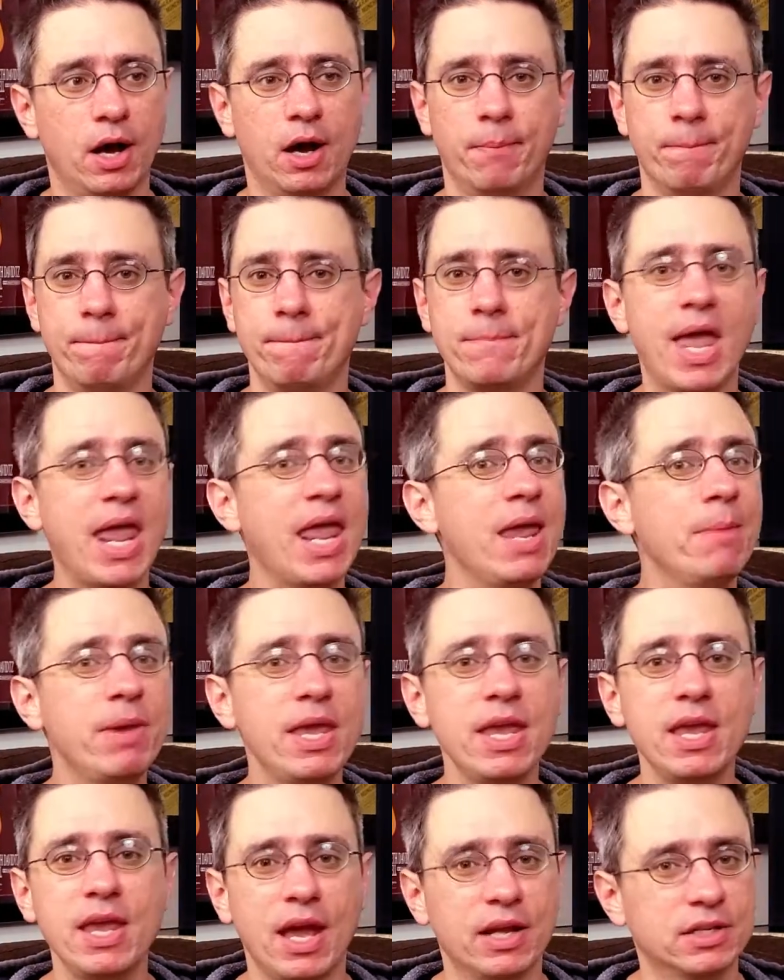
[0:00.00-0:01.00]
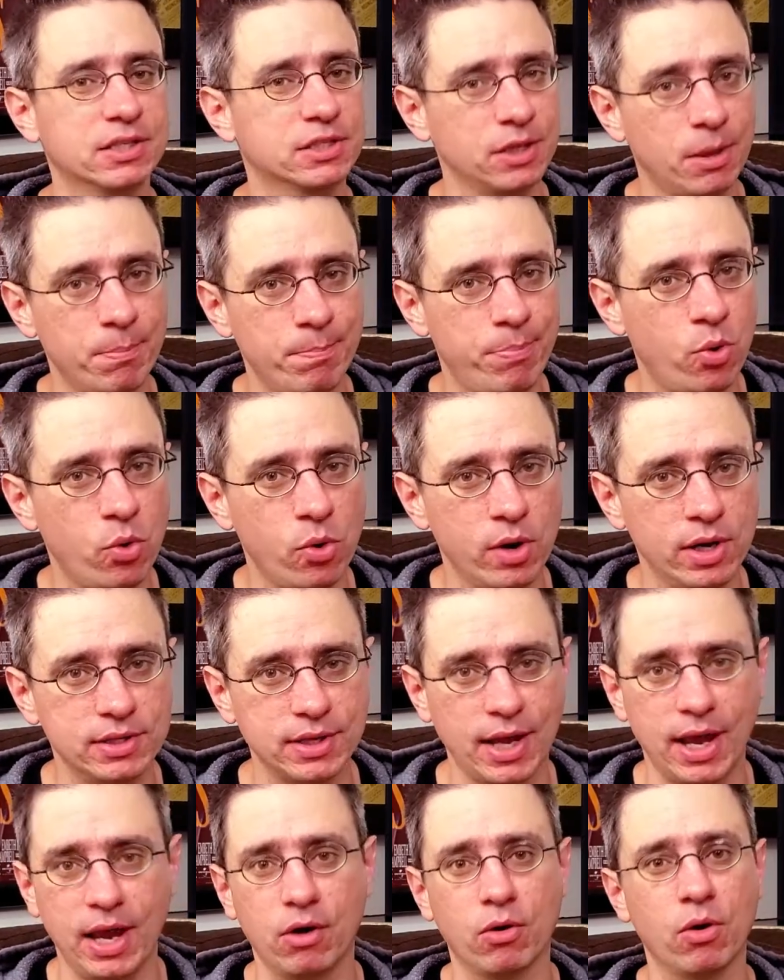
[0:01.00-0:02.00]
Maybe at some point
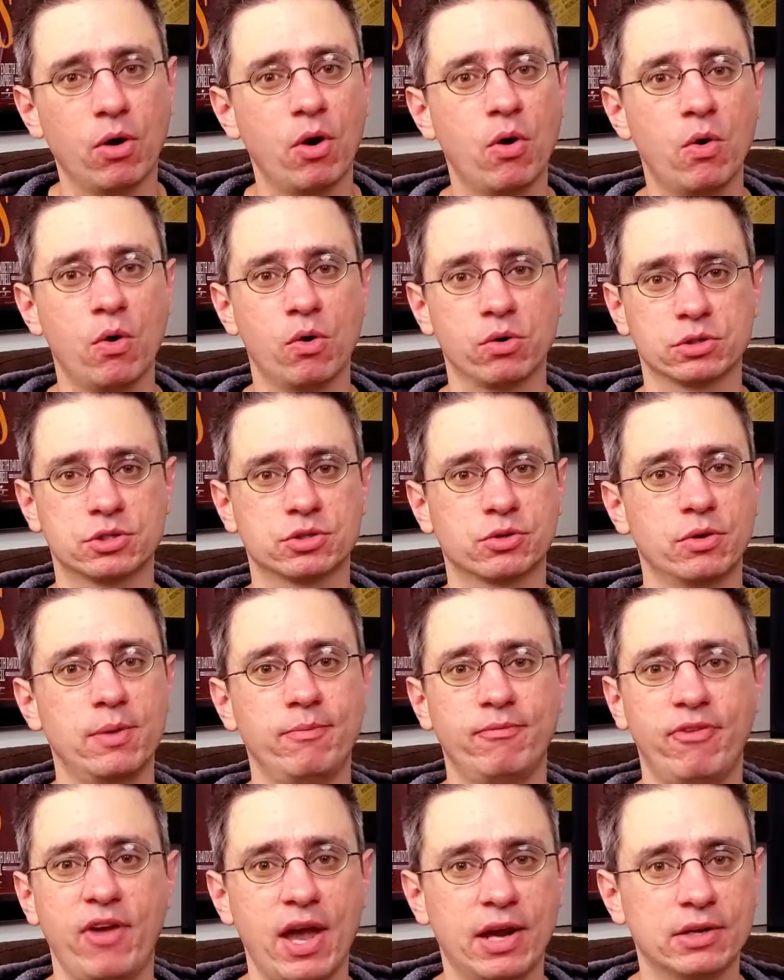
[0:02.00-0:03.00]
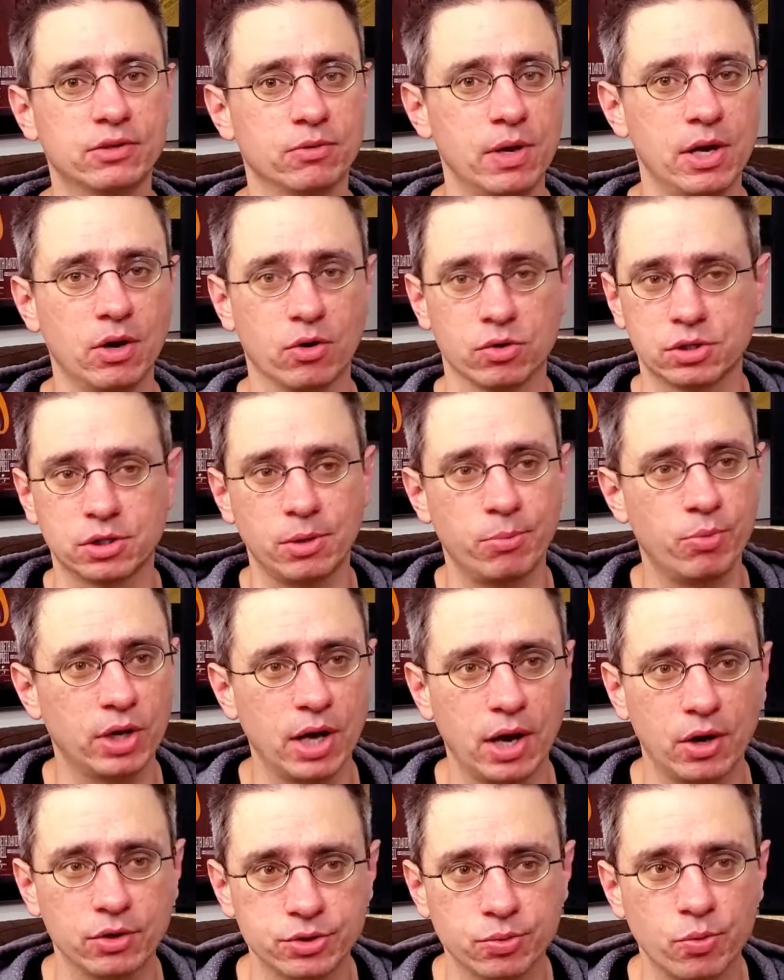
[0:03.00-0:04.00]
Arrow or Scream Factory or someone
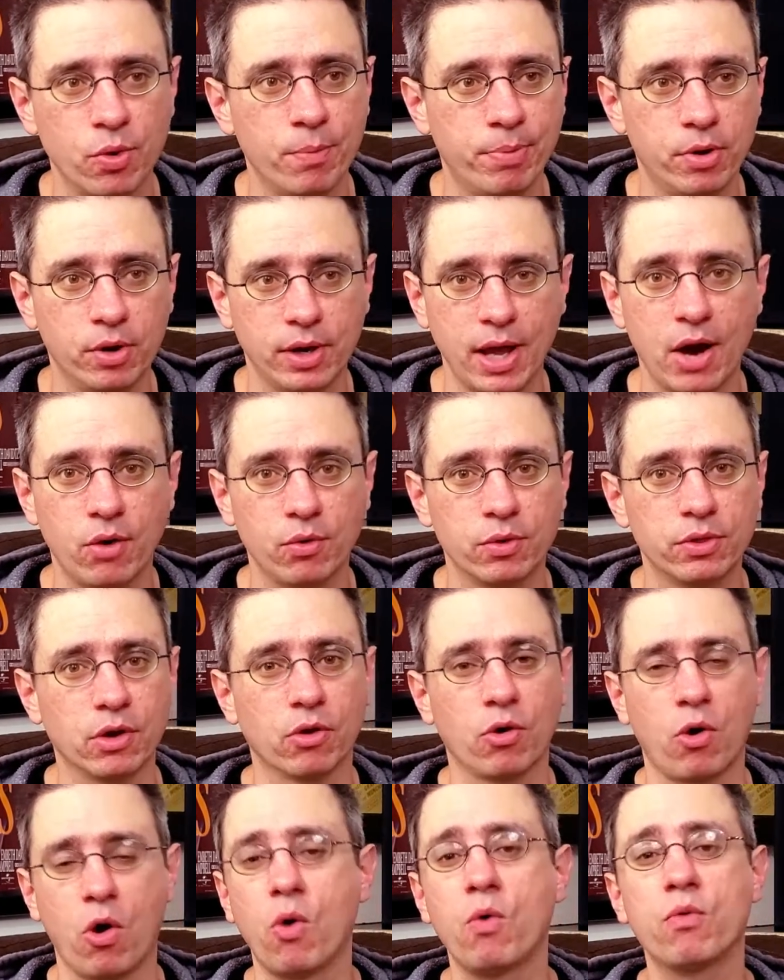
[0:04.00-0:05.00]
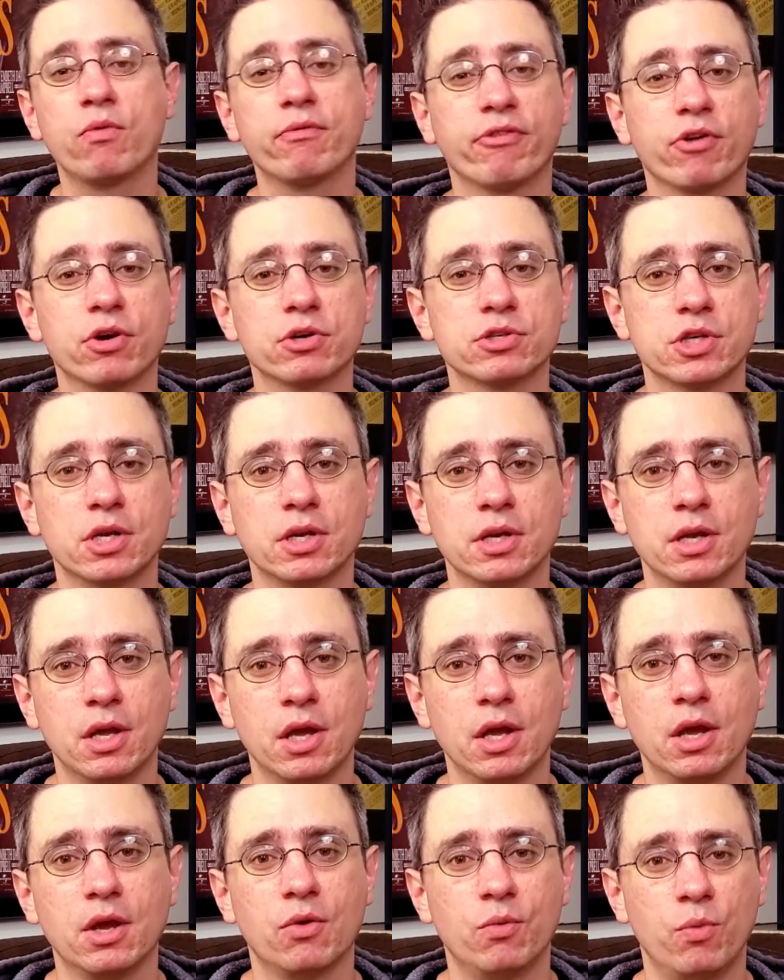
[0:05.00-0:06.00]
else will put out their own version,
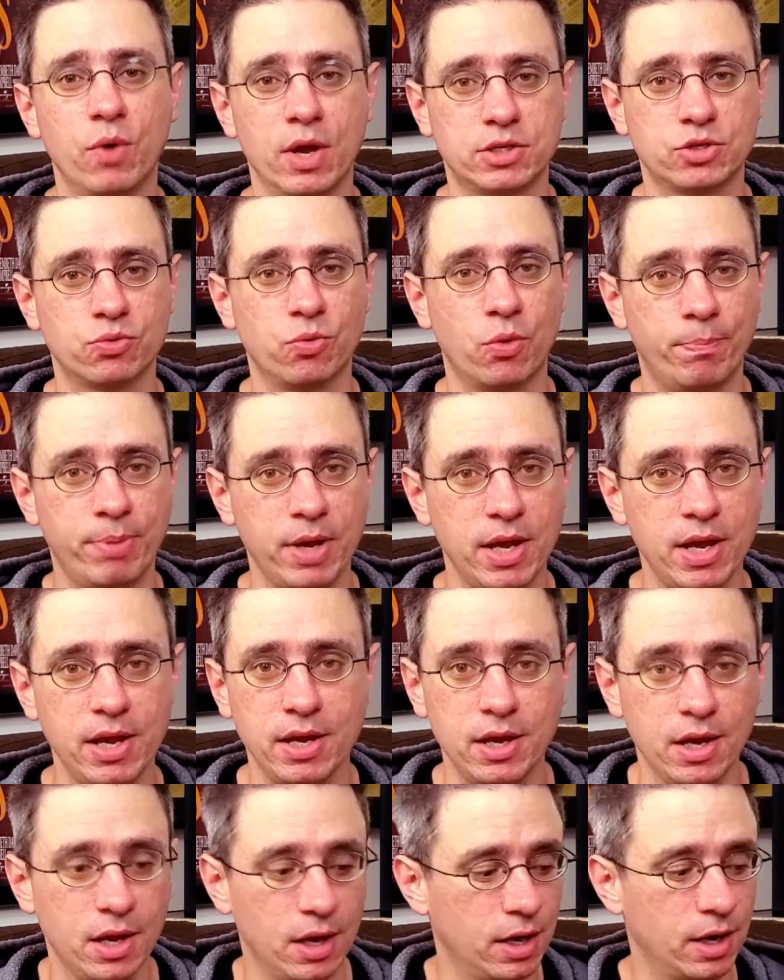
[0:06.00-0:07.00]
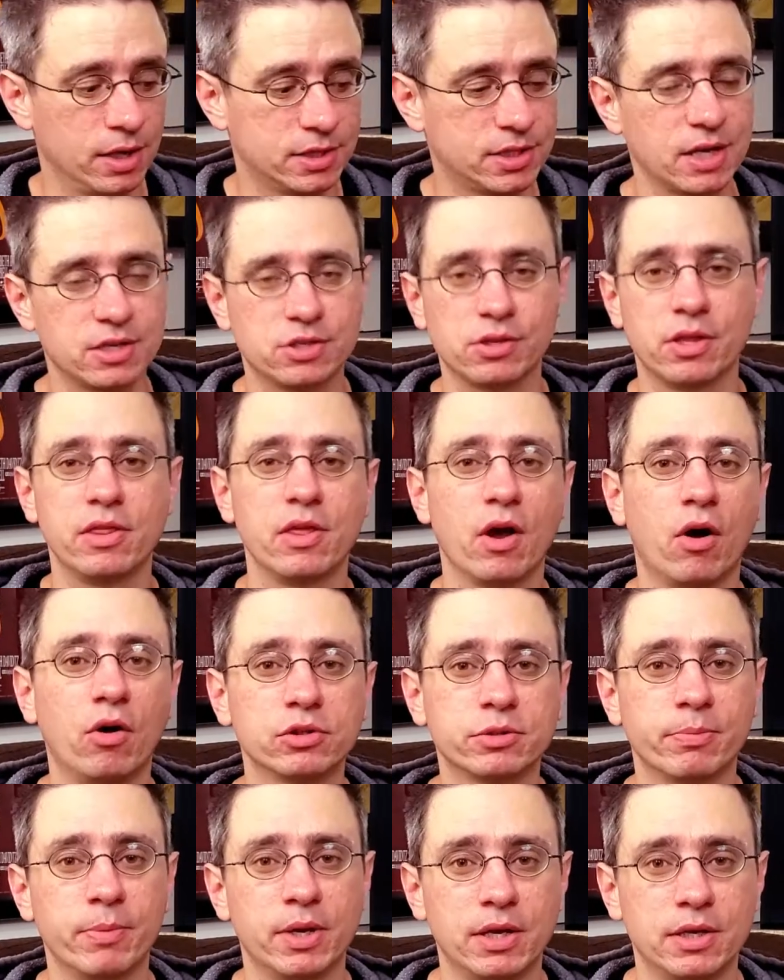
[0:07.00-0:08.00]
which will be essentially the
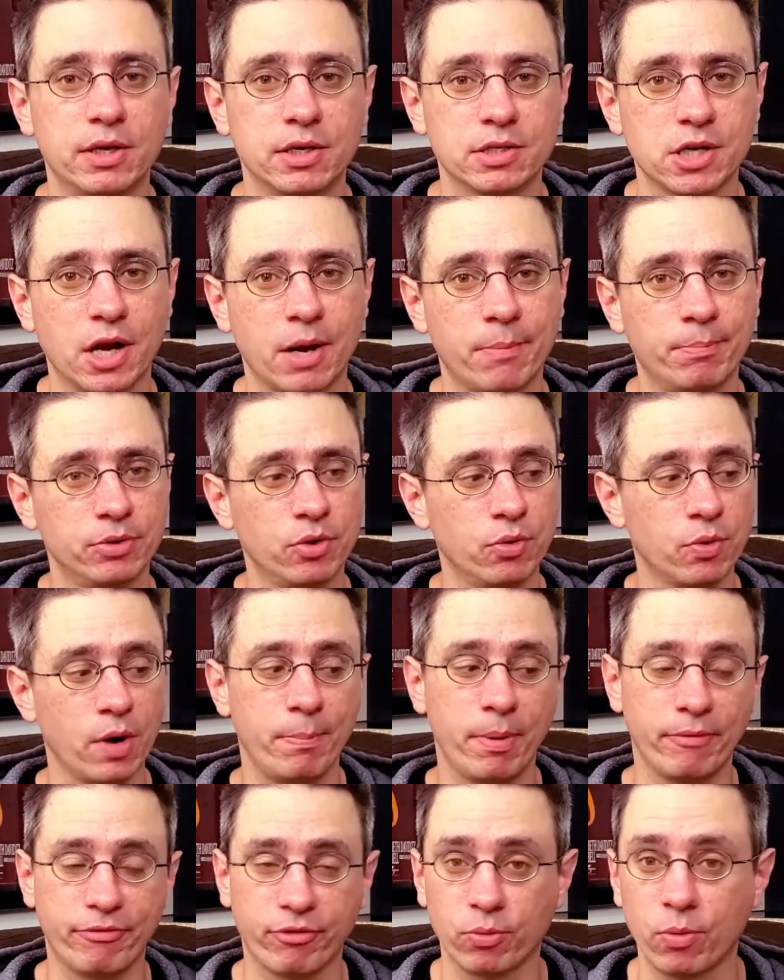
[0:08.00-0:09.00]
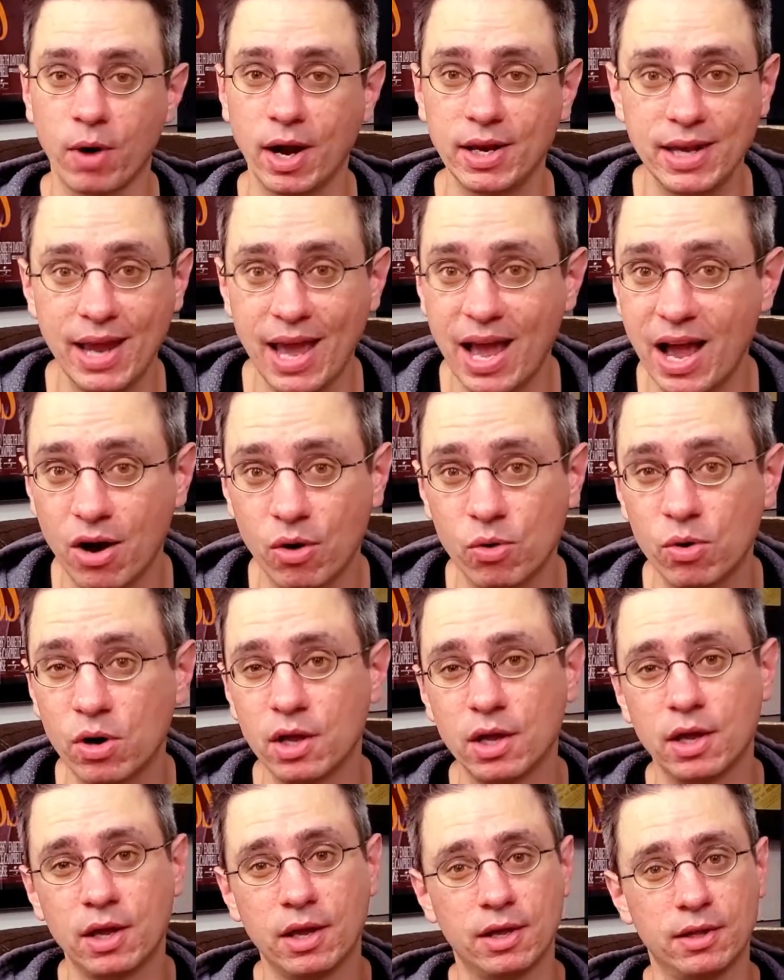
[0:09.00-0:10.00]
Ultimate Edition on Blu-ray. But for right now,
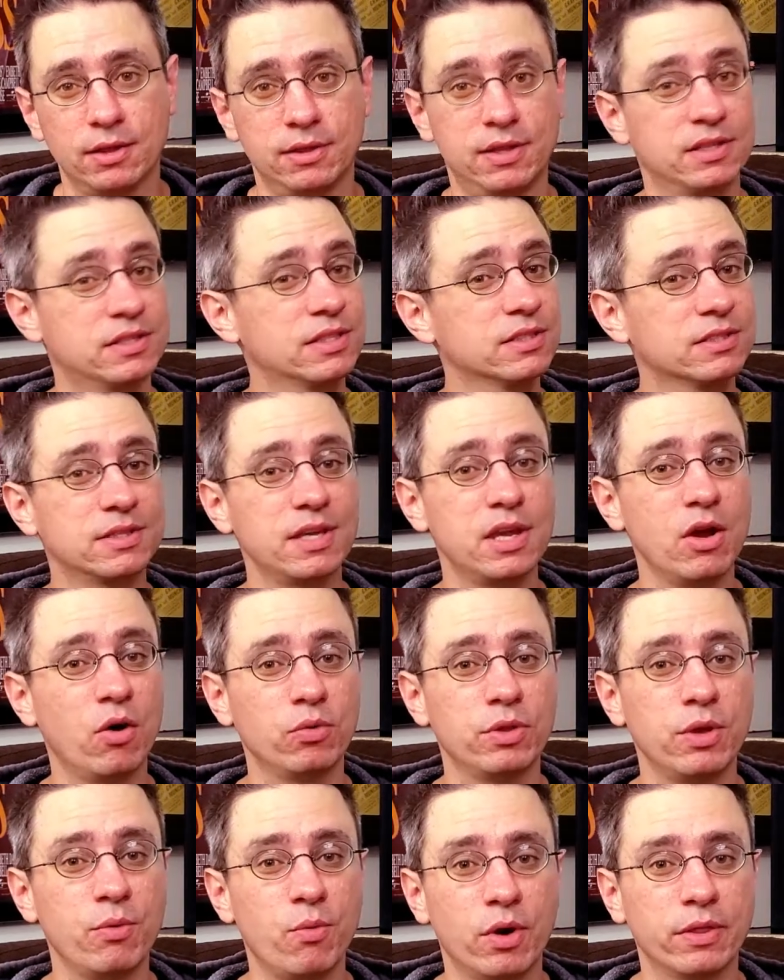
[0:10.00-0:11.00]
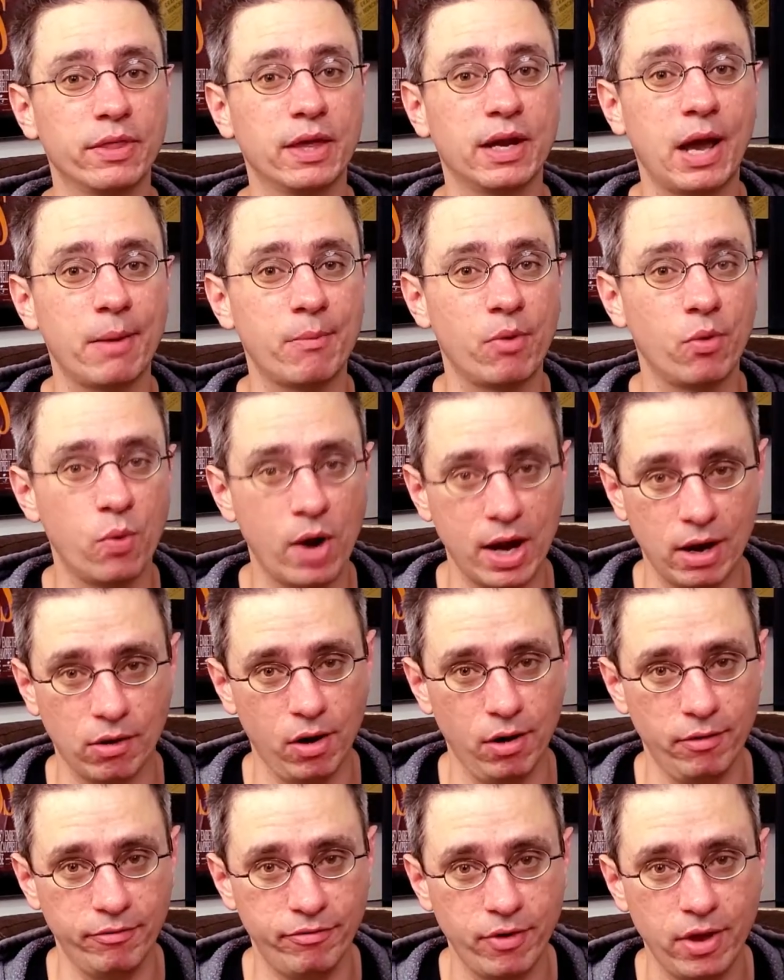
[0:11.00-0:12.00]
this is the only one that I'm aware
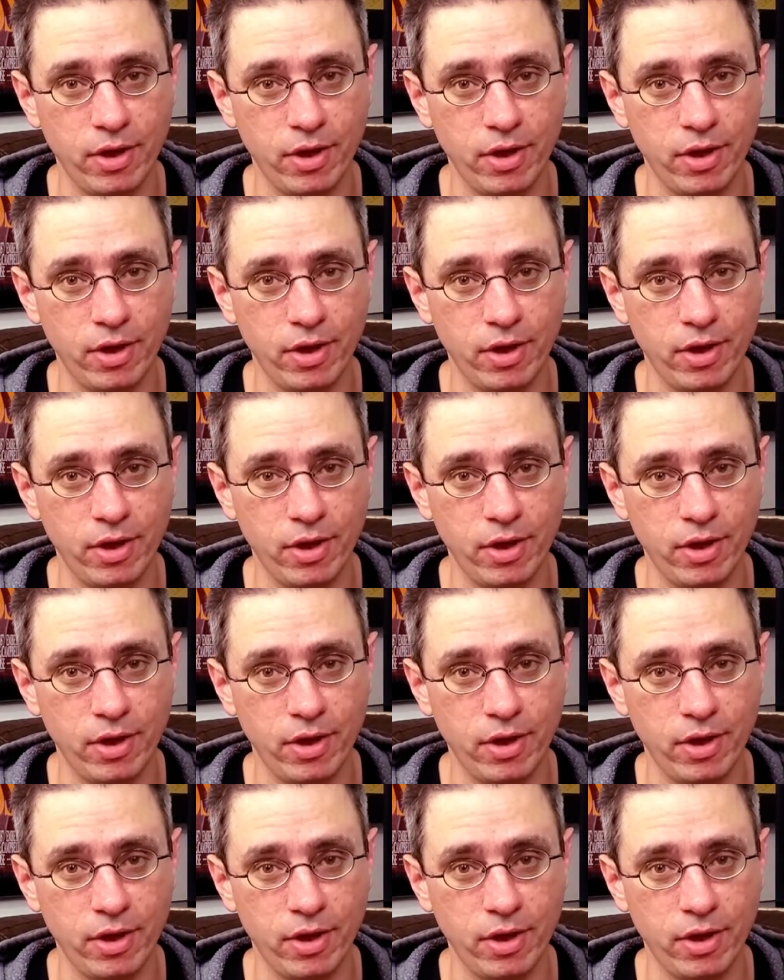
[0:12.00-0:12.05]
of.